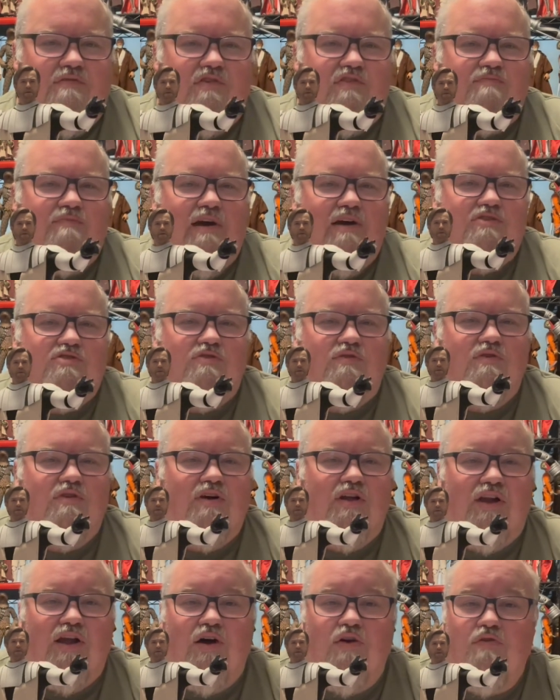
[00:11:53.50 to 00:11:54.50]
special
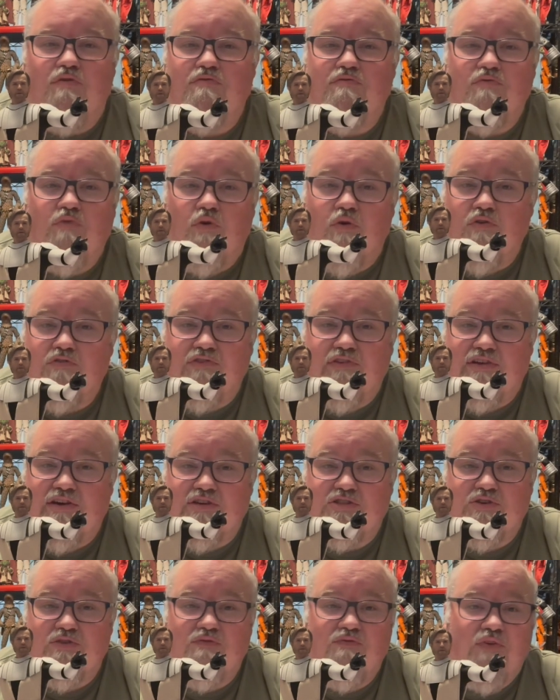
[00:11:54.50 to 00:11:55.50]
Clone Wars
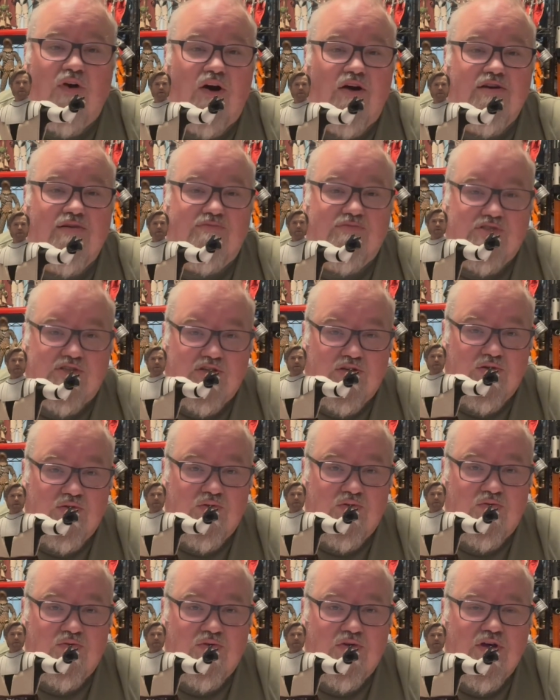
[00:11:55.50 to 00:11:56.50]
Edition Volume
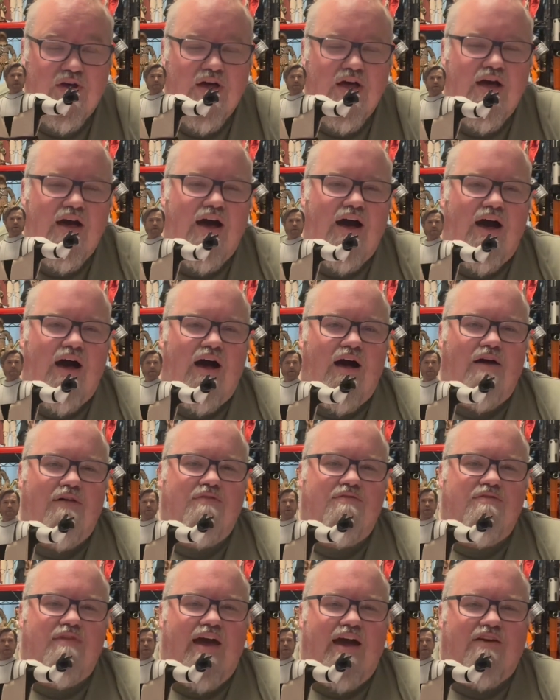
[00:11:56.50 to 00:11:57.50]
2.
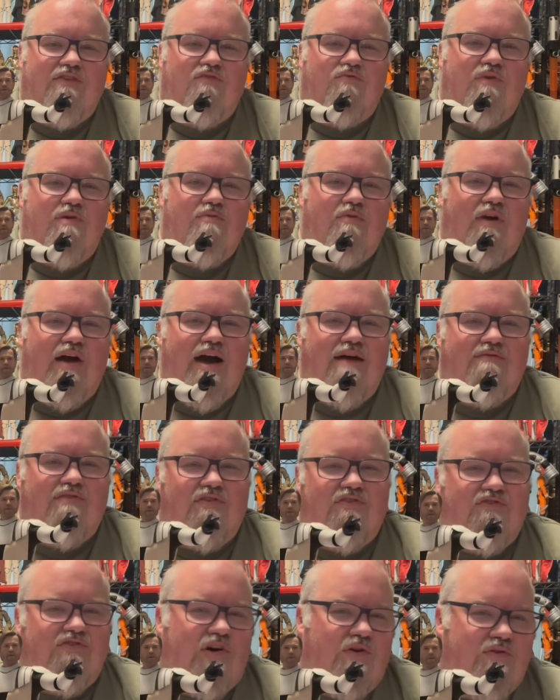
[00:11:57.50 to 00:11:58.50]
Next, we will have
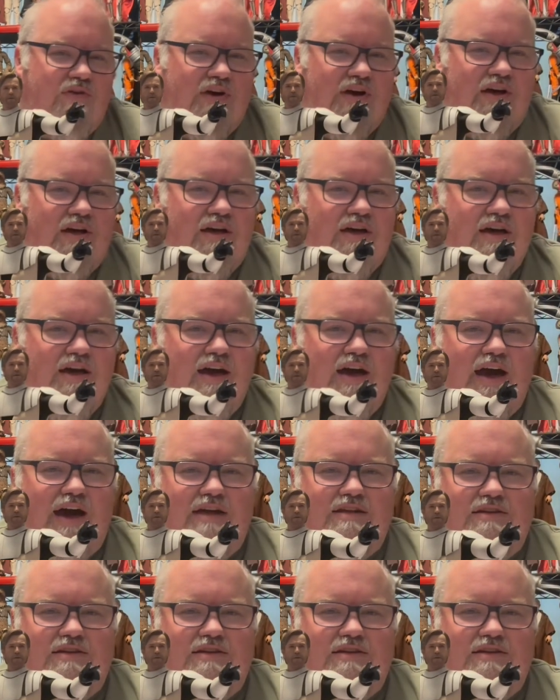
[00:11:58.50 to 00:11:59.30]
Ahsoka and